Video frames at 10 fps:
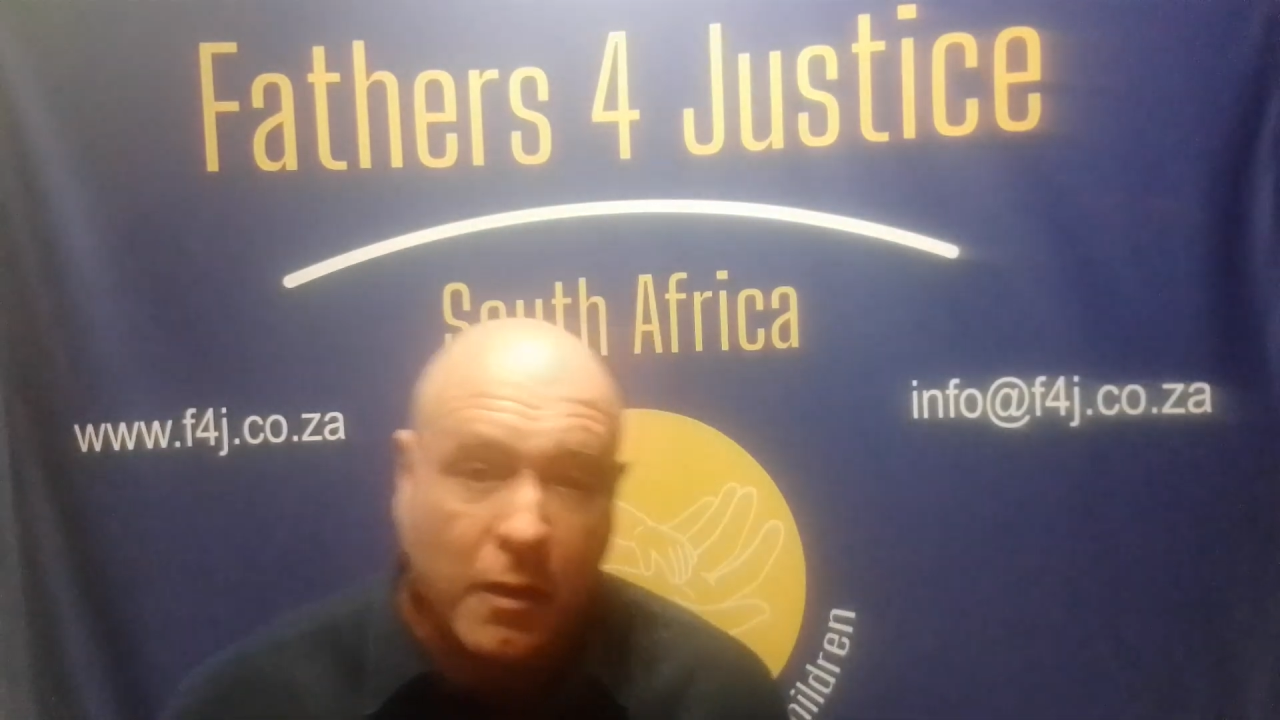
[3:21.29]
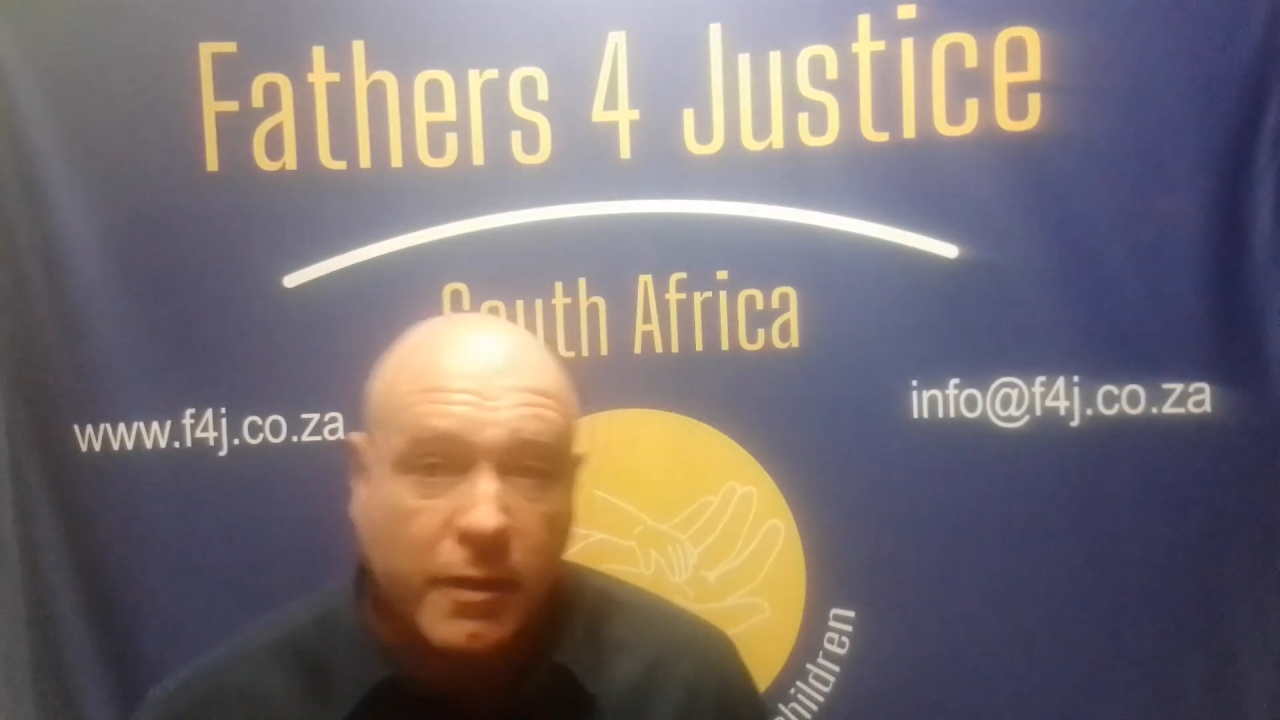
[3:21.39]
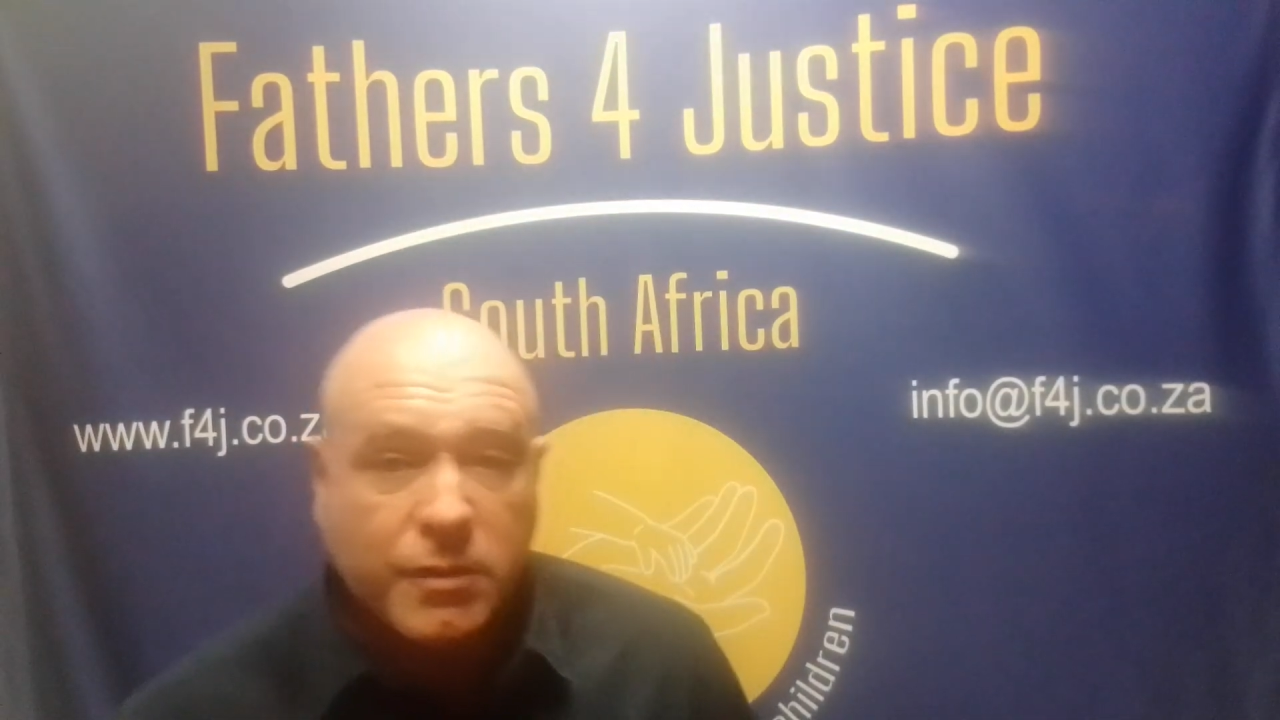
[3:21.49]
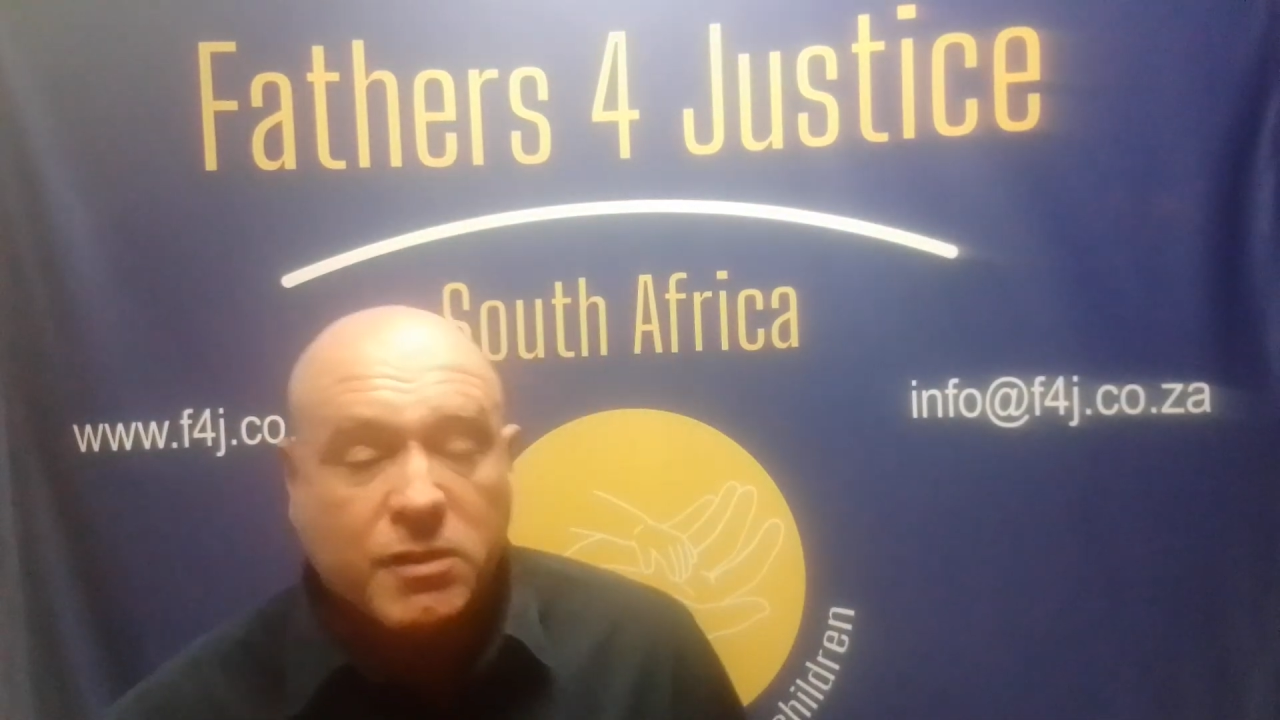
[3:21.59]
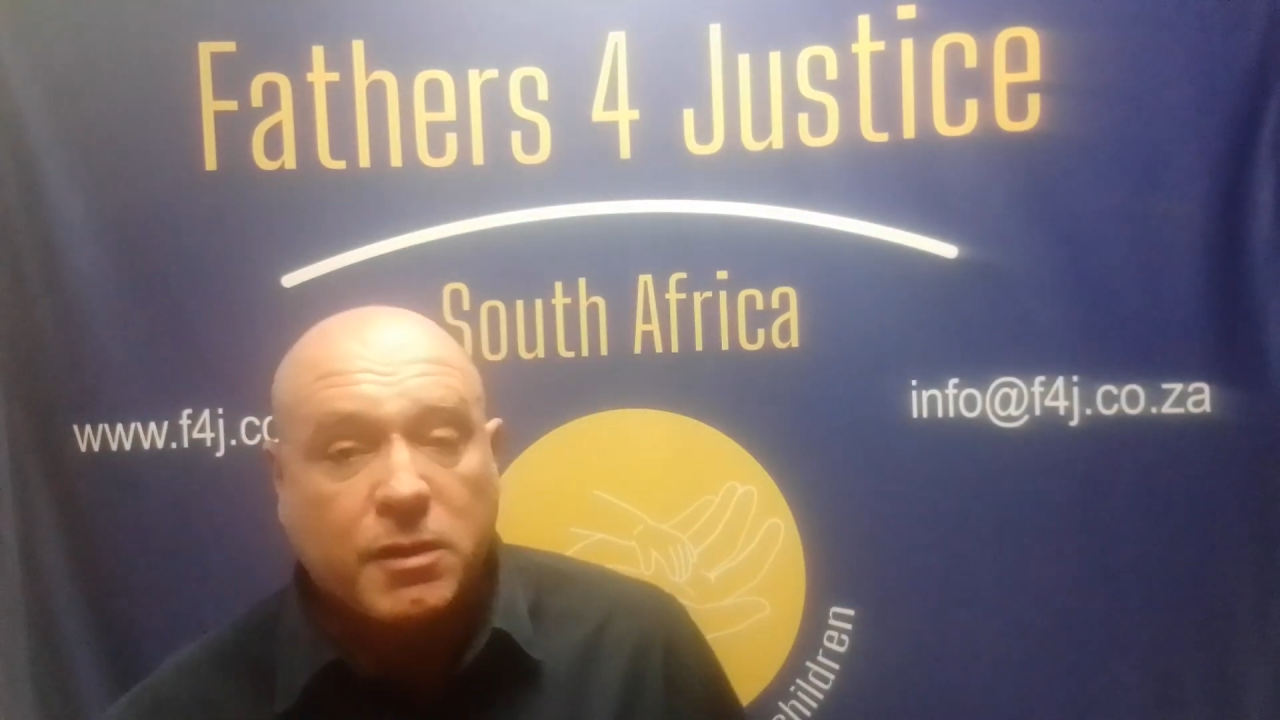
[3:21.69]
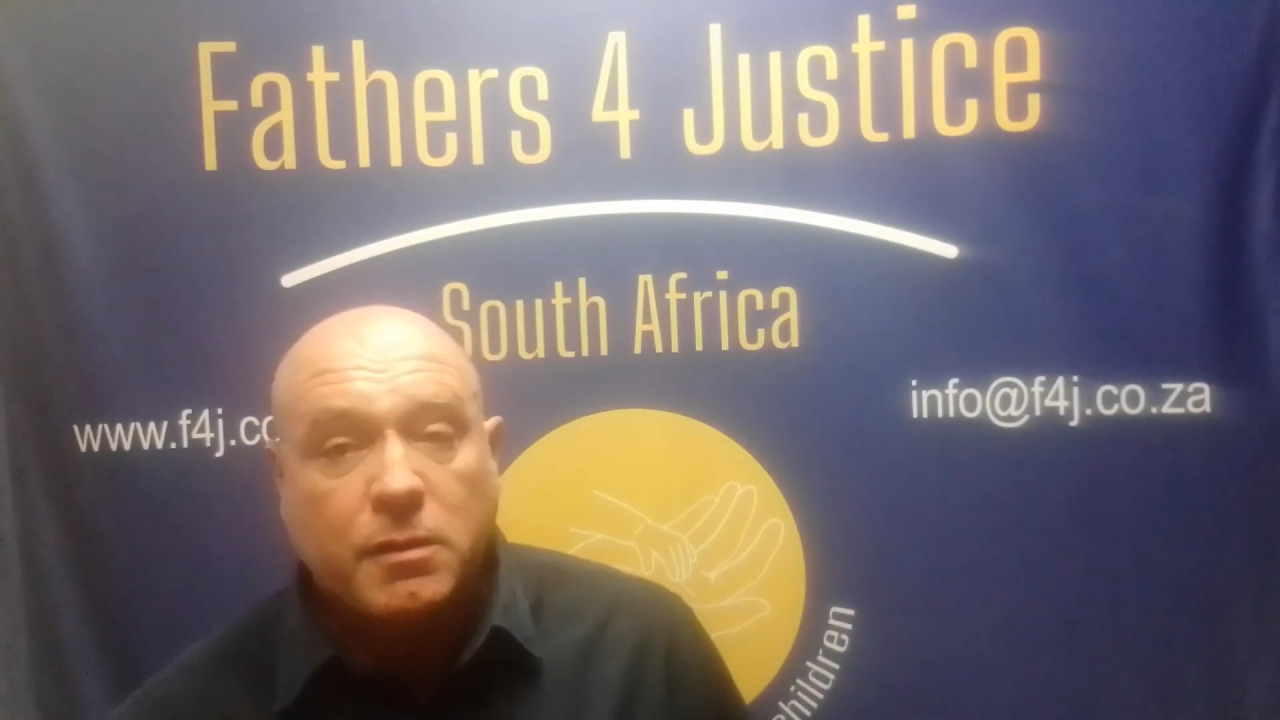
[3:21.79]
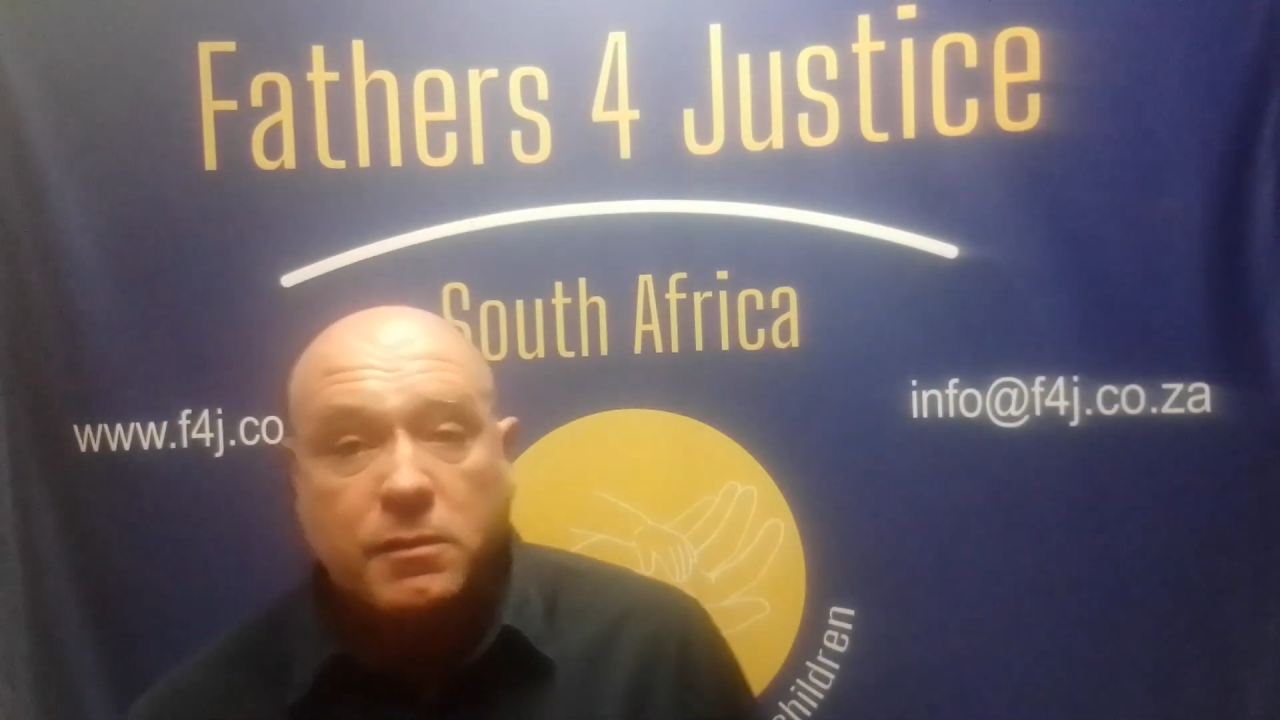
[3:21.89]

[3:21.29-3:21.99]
least seeing